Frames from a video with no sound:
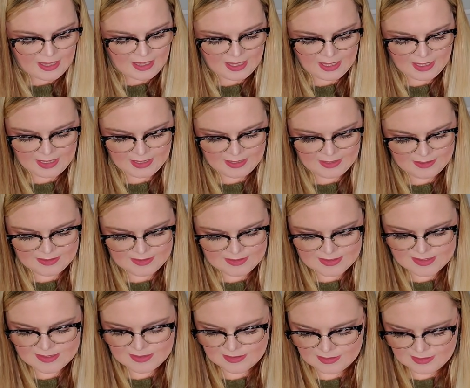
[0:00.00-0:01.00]

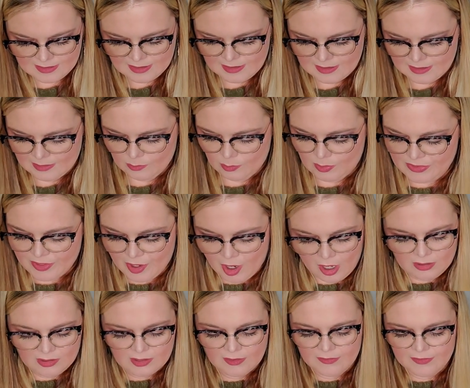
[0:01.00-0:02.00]
and with
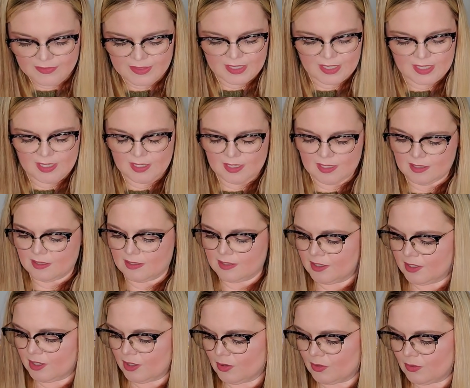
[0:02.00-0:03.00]
all of the, you
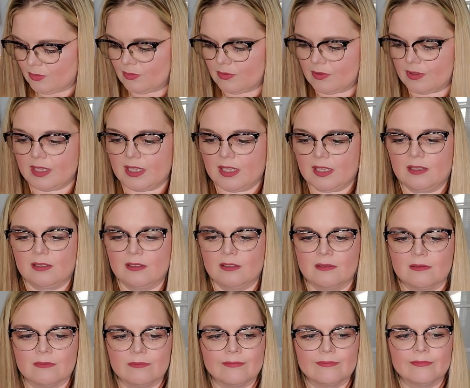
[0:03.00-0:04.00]
know, the